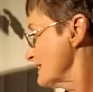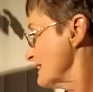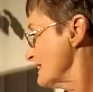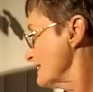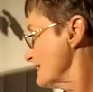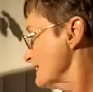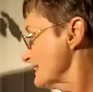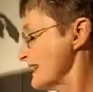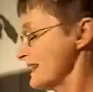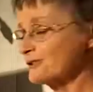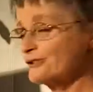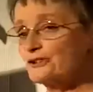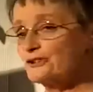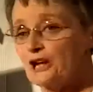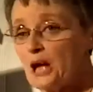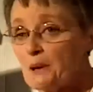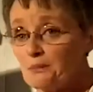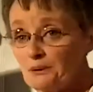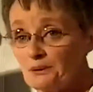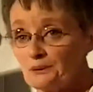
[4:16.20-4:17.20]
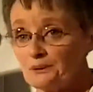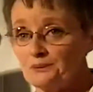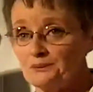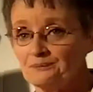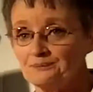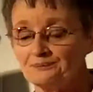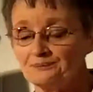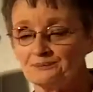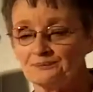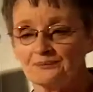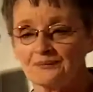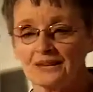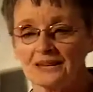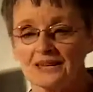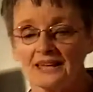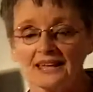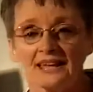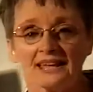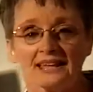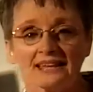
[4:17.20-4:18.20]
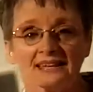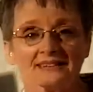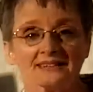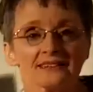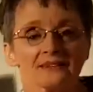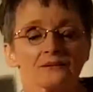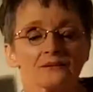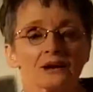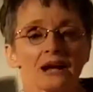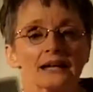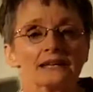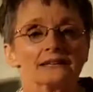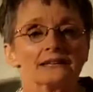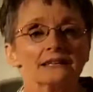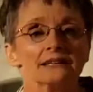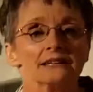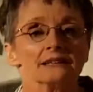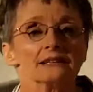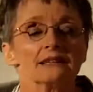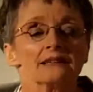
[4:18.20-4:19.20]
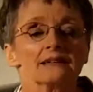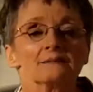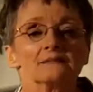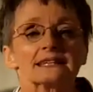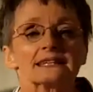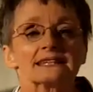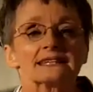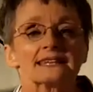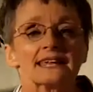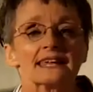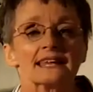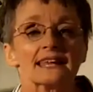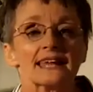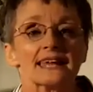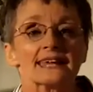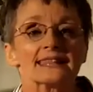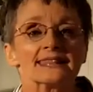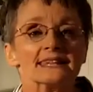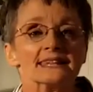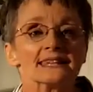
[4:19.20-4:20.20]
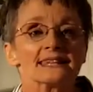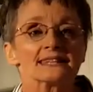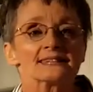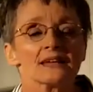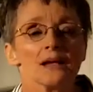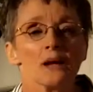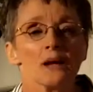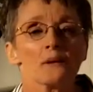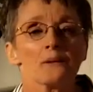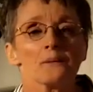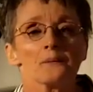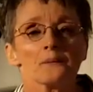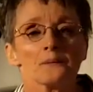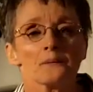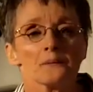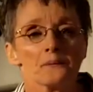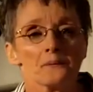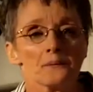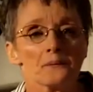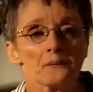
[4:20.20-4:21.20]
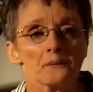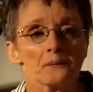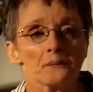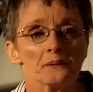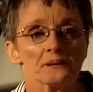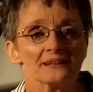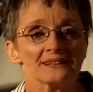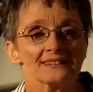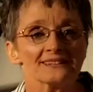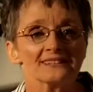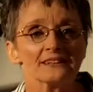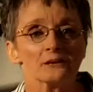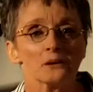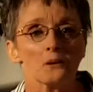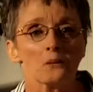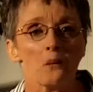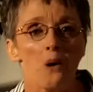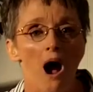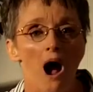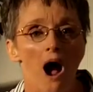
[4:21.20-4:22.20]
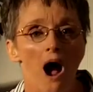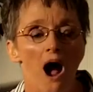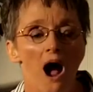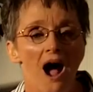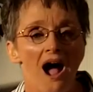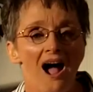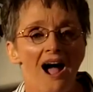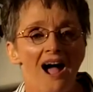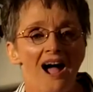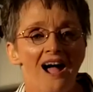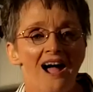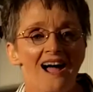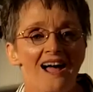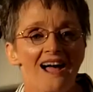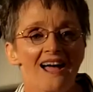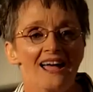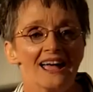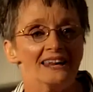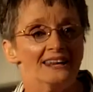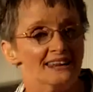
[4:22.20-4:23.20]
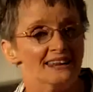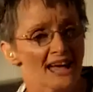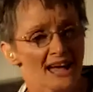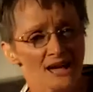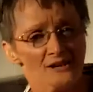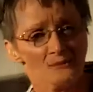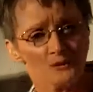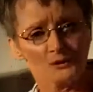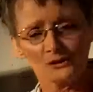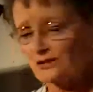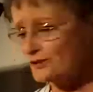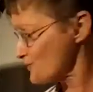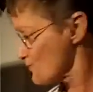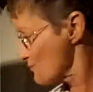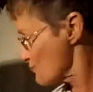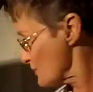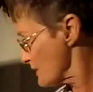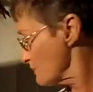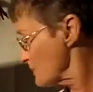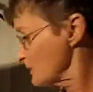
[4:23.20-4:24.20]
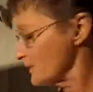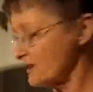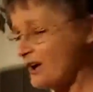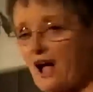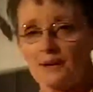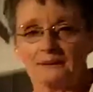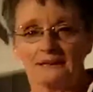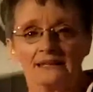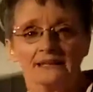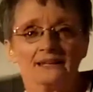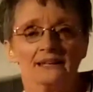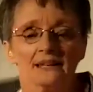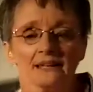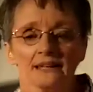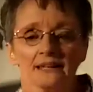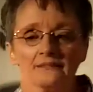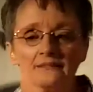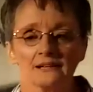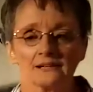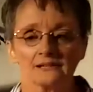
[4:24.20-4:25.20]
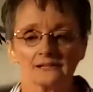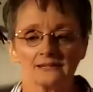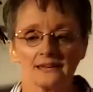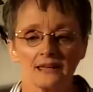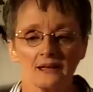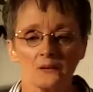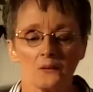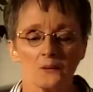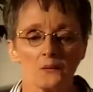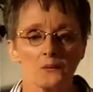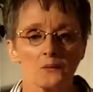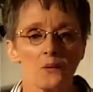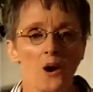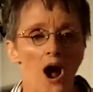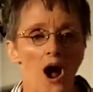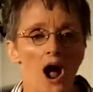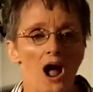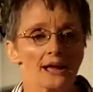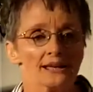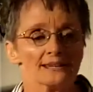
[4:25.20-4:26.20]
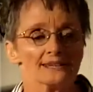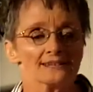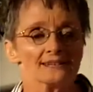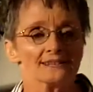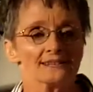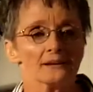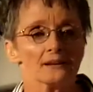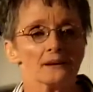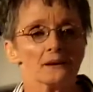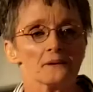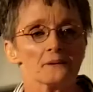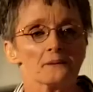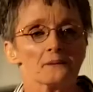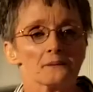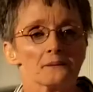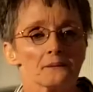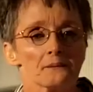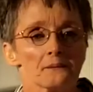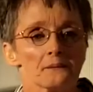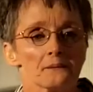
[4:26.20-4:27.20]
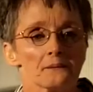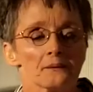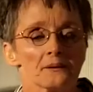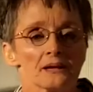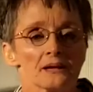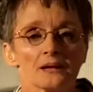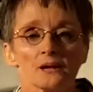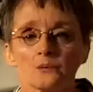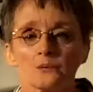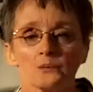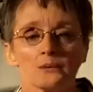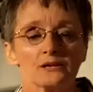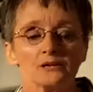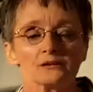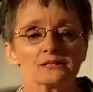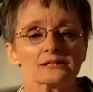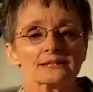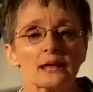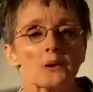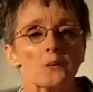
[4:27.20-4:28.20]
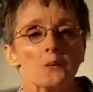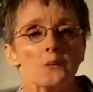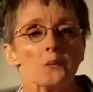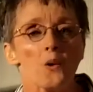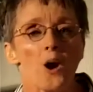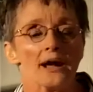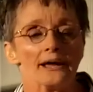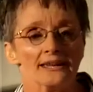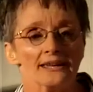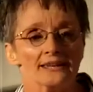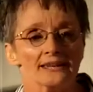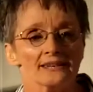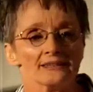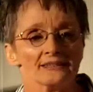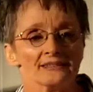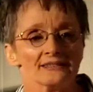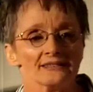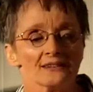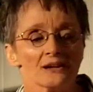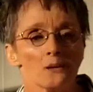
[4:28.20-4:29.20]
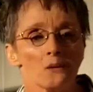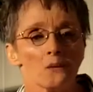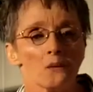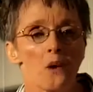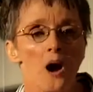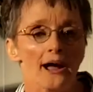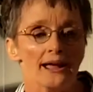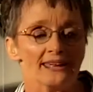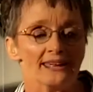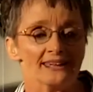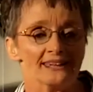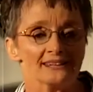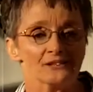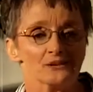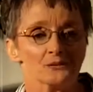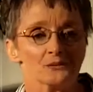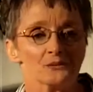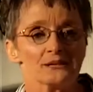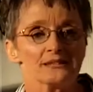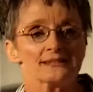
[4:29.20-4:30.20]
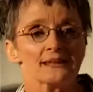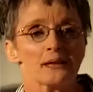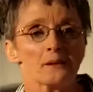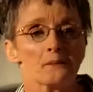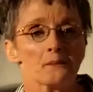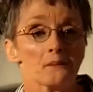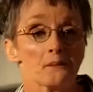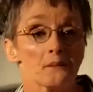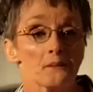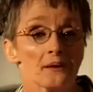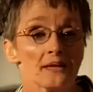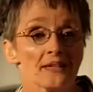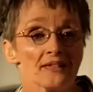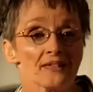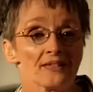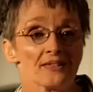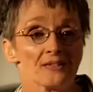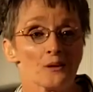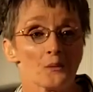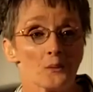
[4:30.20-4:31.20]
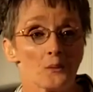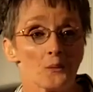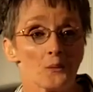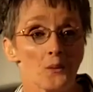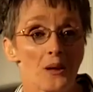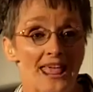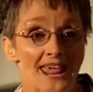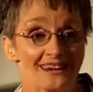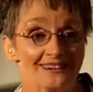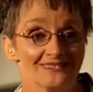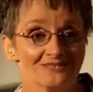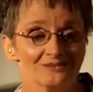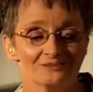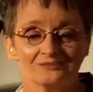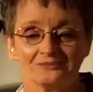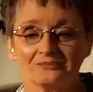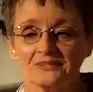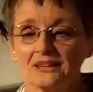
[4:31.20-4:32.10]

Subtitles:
Okay, the letter W is, I tell them to say it like this, instead of wa. And that one is real common. They'll say wa instead of We don't say wa if, wa in, we say with, when.